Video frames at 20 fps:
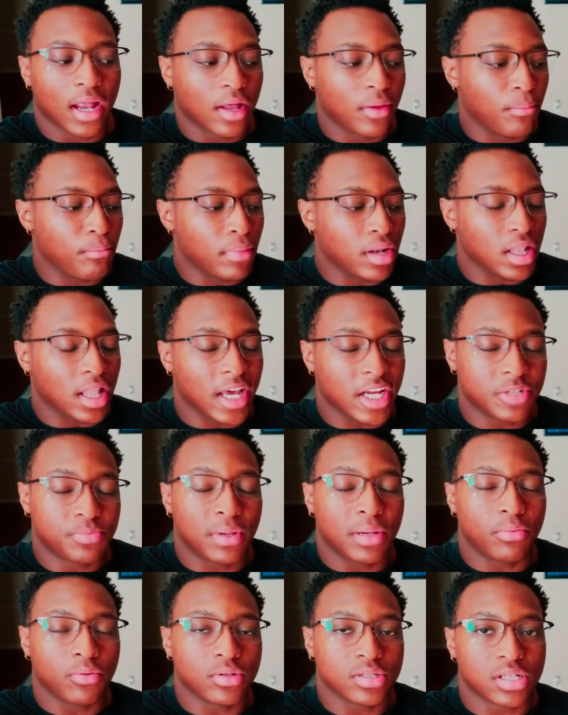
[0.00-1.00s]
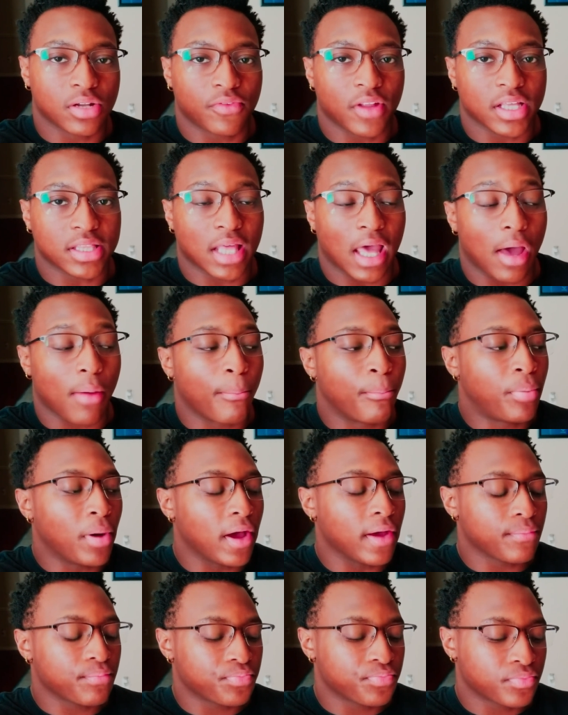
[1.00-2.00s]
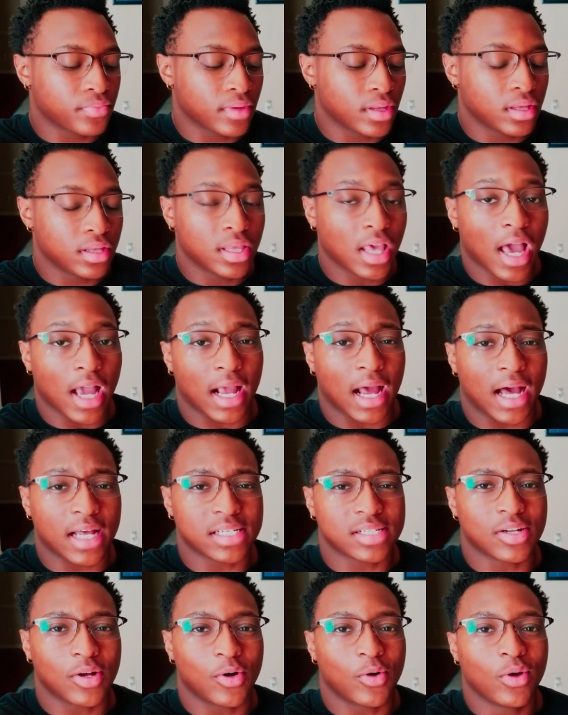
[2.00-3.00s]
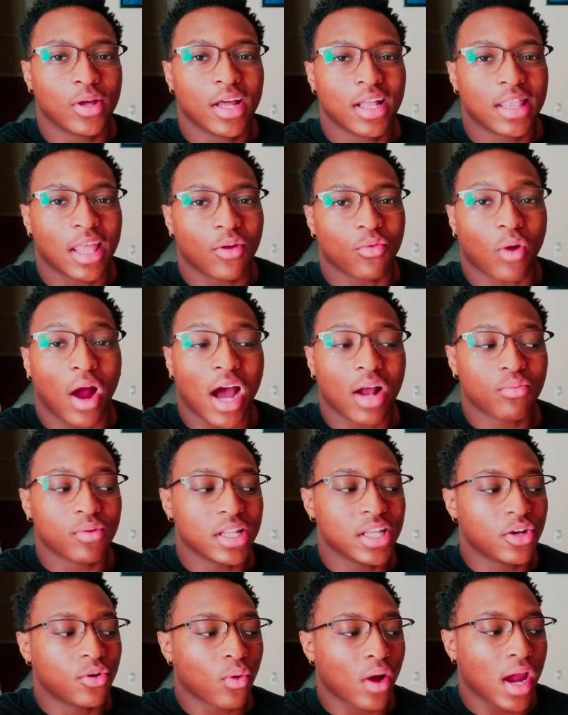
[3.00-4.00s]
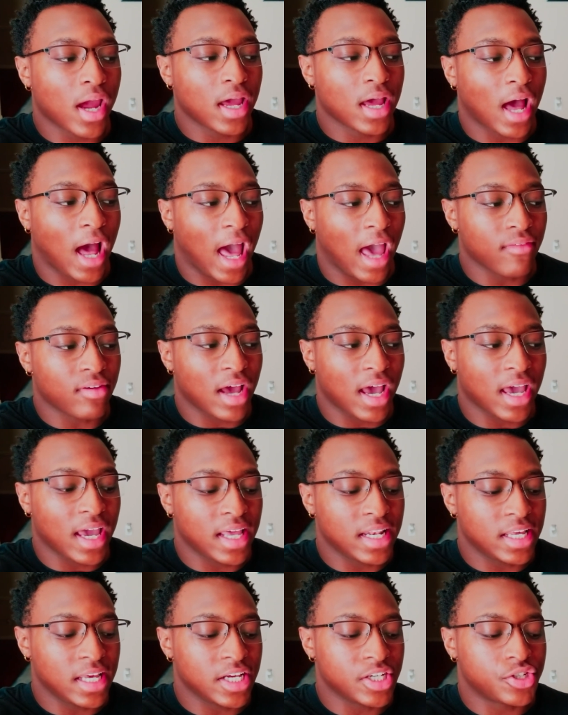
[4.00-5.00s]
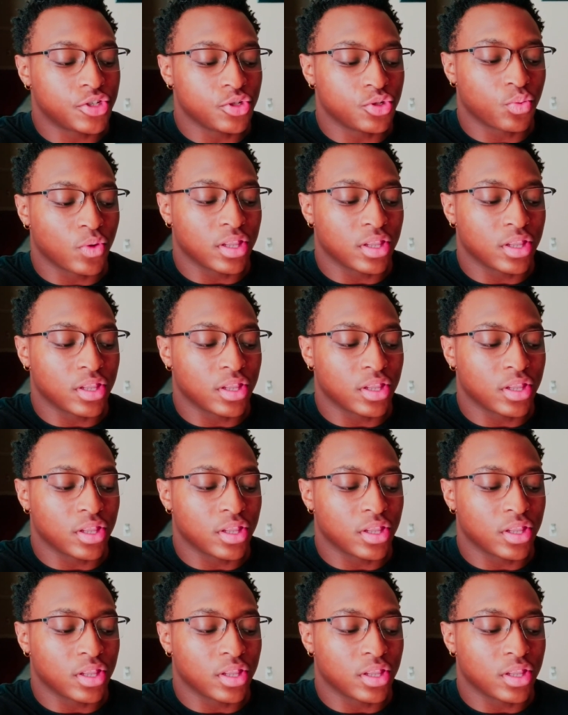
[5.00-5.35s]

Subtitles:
middle-aged people and stuff like that. But yeah, guys, so they ride really great. I haven't had any issues with